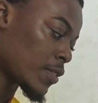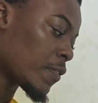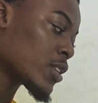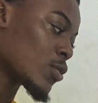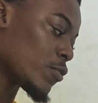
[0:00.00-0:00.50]

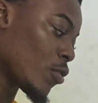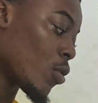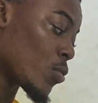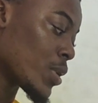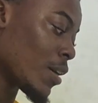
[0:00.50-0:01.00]
first of
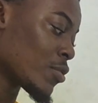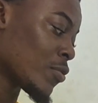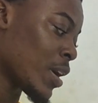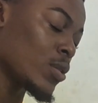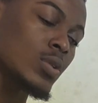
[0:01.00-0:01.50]
all, we have to
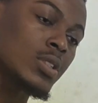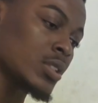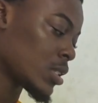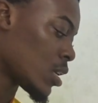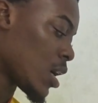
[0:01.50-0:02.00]
find
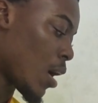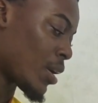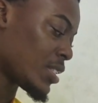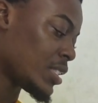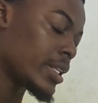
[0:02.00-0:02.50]

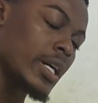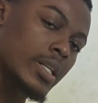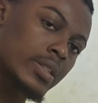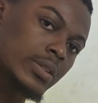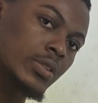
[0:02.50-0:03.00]
our theta.
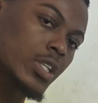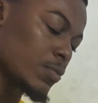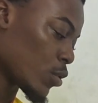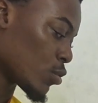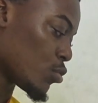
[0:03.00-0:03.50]
Okay,
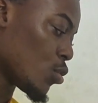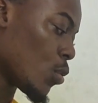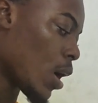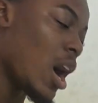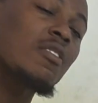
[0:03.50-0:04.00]
because we
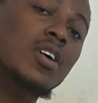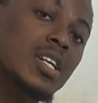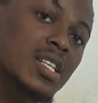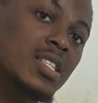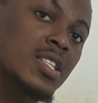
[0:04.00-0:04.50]
know how our
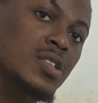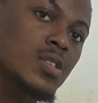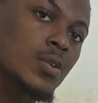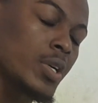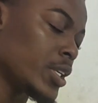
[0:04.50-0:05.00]
90
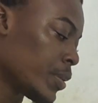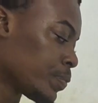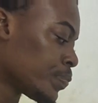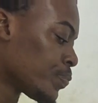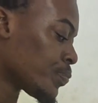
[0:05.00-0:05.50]
degrees already.
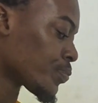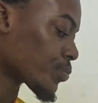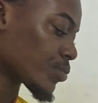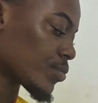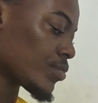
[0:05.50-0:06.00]

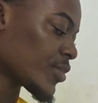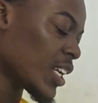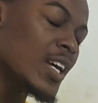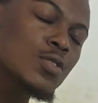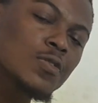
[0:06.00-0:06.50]

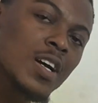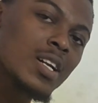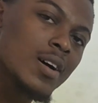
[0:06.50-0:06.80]
And to find